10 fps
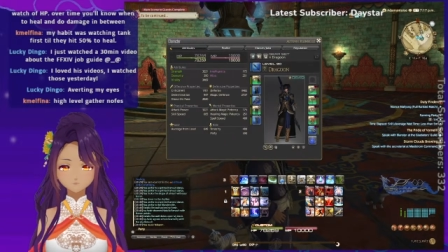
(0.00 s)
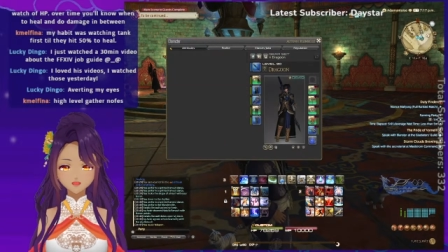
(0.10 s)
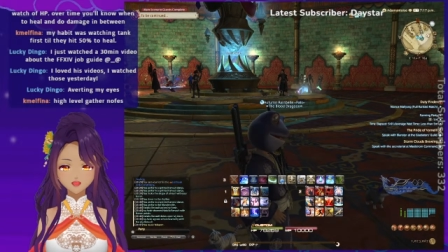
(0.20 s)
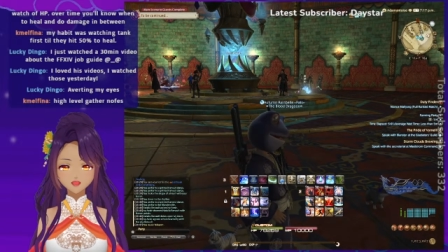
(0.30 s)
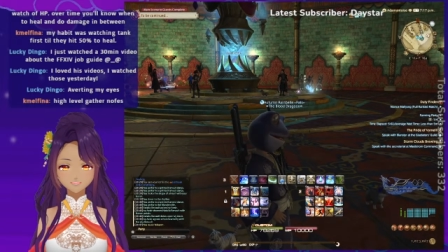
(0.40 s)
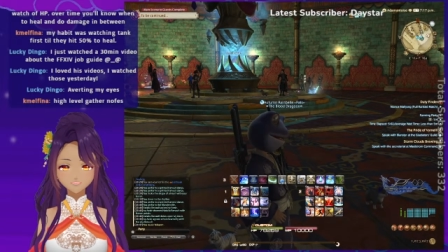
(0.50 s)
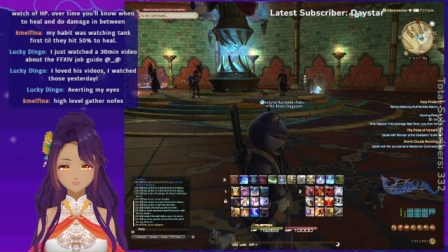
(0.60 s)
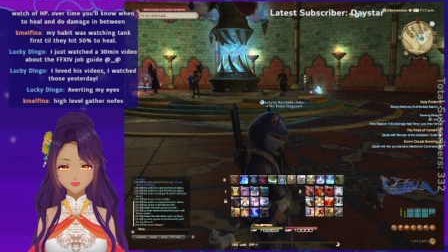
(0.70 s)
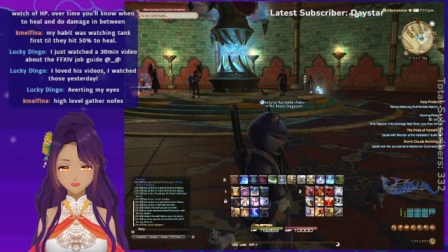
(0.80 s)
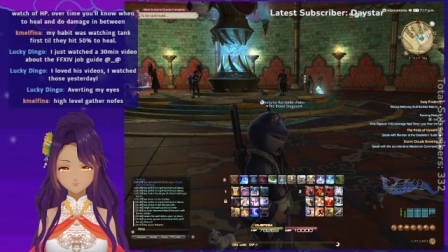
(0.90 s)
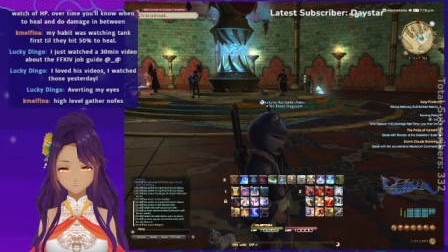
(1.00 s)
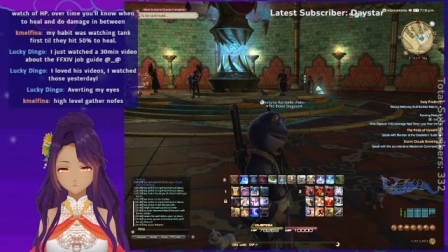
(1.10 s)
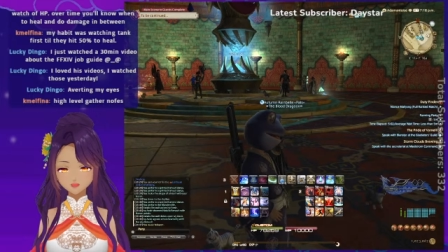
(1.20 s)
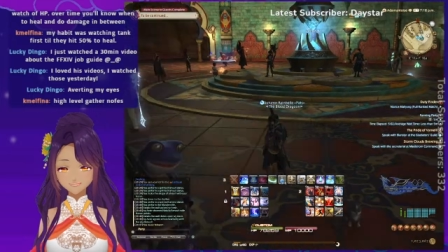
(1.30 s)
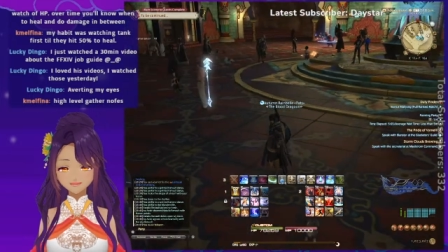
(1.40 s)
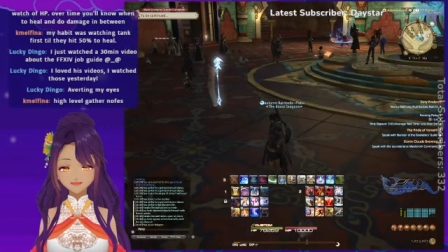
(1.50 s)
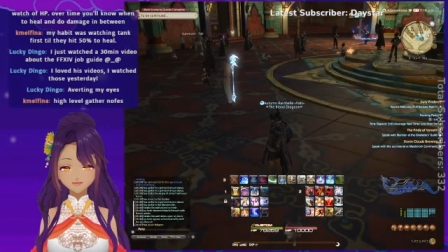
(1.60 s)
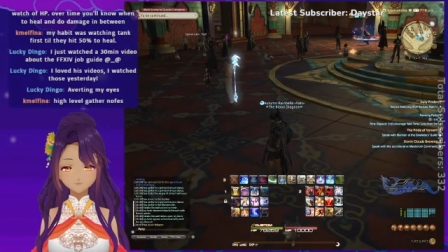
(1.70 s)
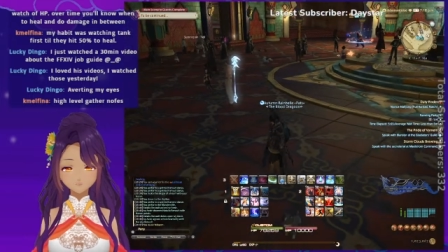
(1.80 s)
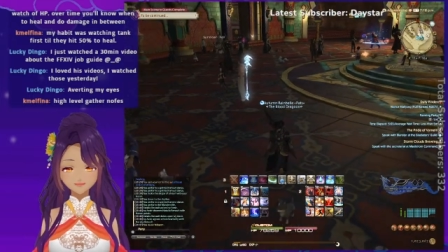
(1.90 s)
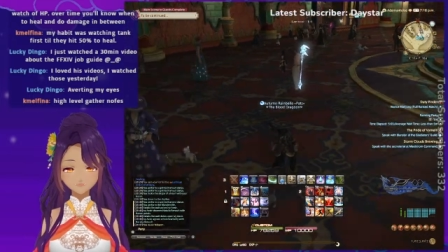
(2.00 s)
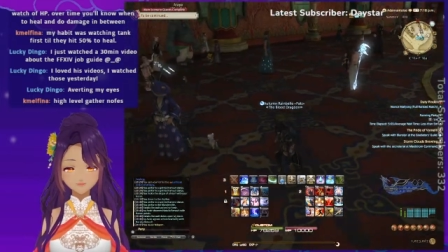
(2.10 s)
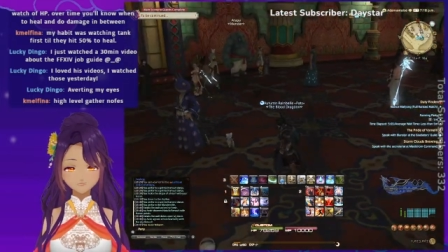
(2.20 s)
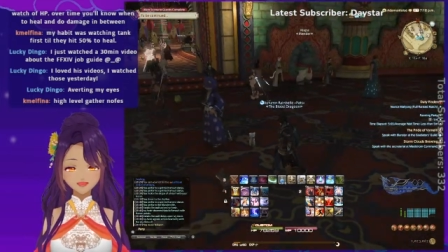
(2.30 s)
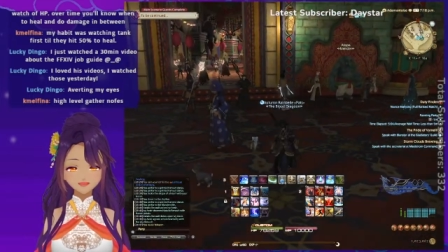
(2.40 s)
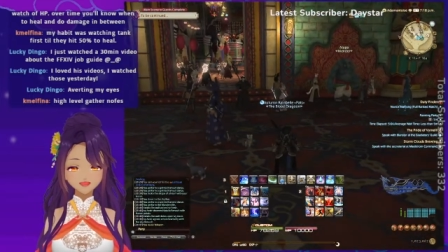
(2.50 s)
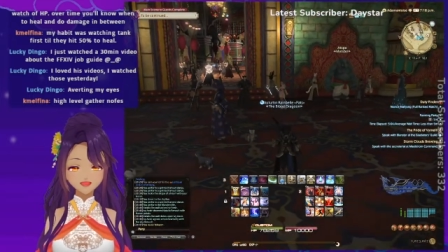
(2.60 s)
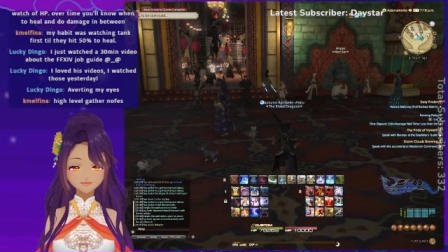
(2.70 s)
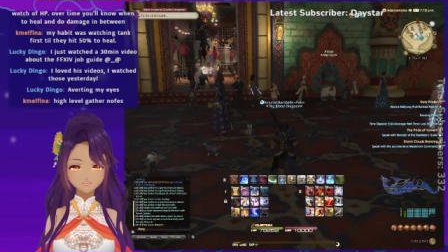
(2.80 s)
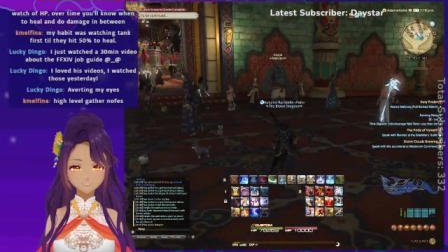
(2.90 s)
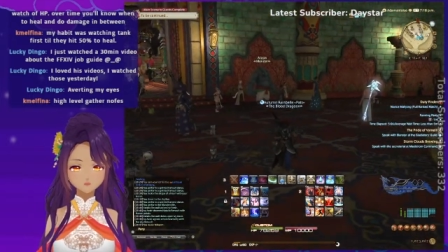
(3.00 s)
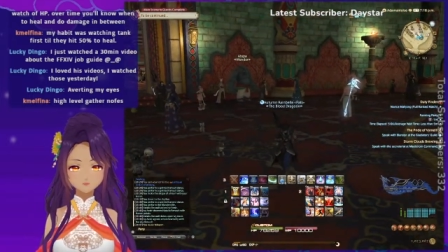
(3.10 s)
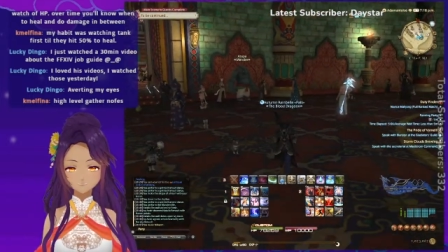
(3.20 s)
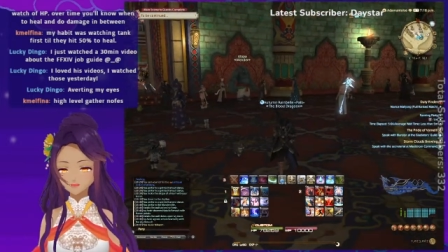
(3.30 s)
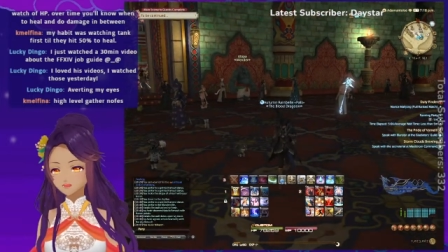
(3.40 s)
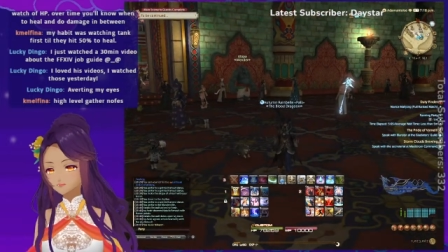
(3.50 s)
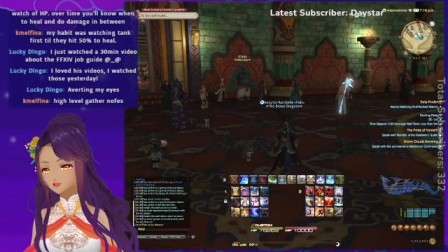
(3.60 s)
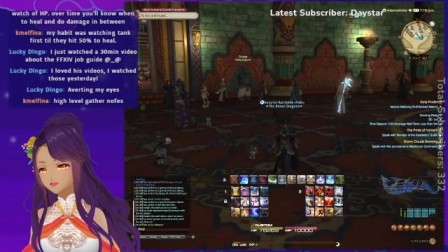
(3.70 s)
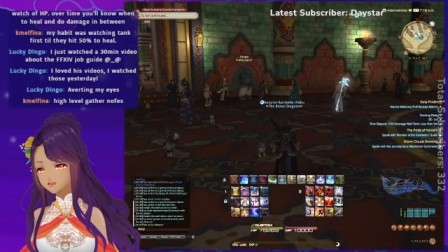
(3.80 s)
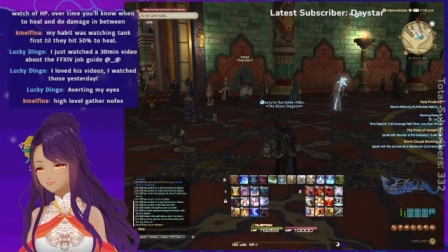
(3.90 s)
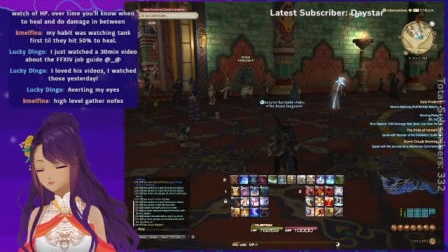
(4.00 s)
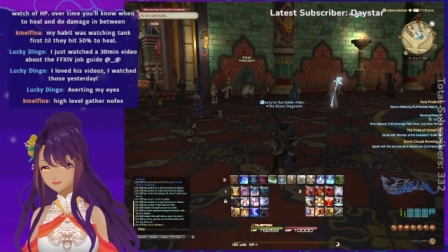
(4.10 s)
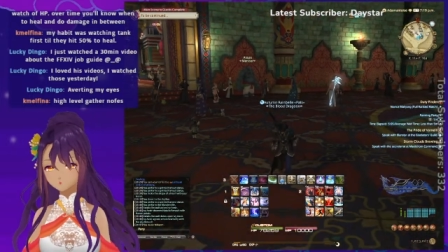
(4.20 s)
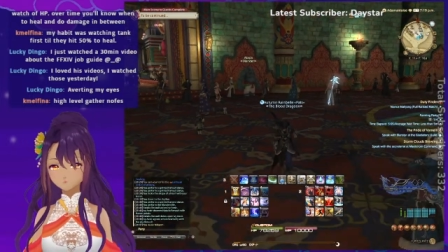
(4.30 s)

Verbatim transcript: I have choices to make. But this is like the regular ones are actually pretty good too.